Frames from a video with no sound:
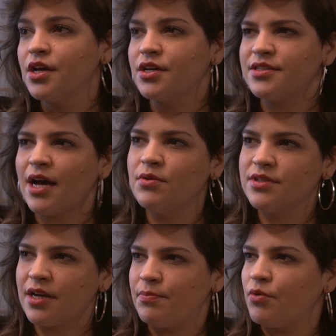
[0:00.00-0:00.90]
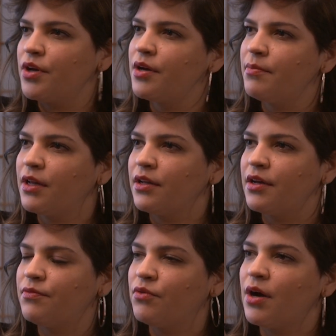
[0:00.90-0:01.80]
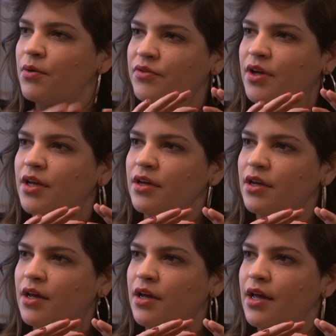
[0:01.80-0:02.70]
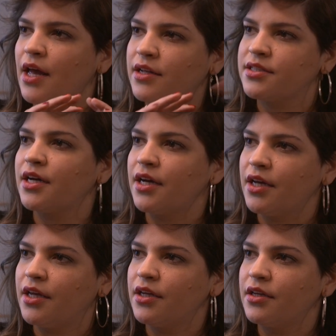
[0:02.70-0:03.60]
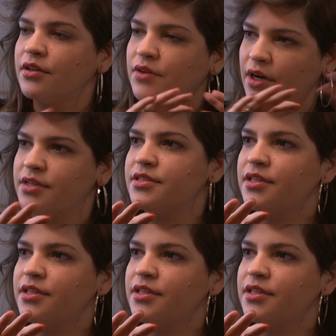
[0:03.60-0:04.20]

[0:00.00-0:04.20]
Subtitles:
Because I was at a point in my life where I was like anti-United